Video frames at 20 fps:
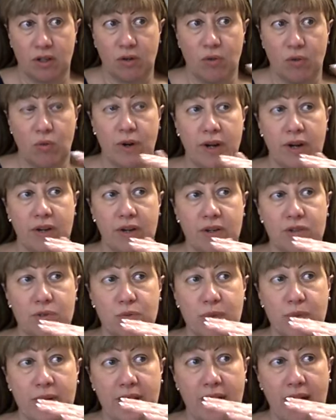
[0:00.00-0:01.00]
whereas
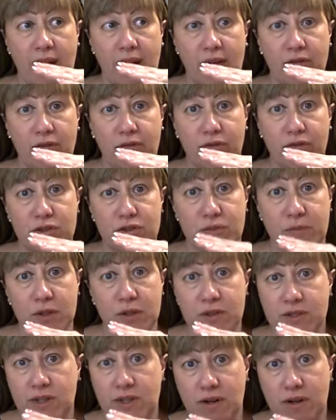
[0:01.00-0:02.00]
we have
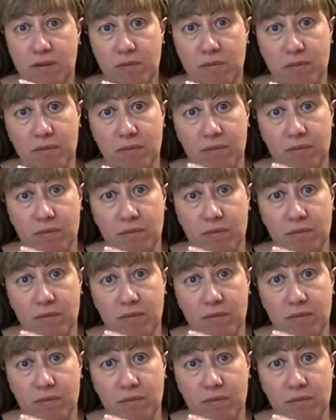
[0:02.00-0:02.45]
spirits that are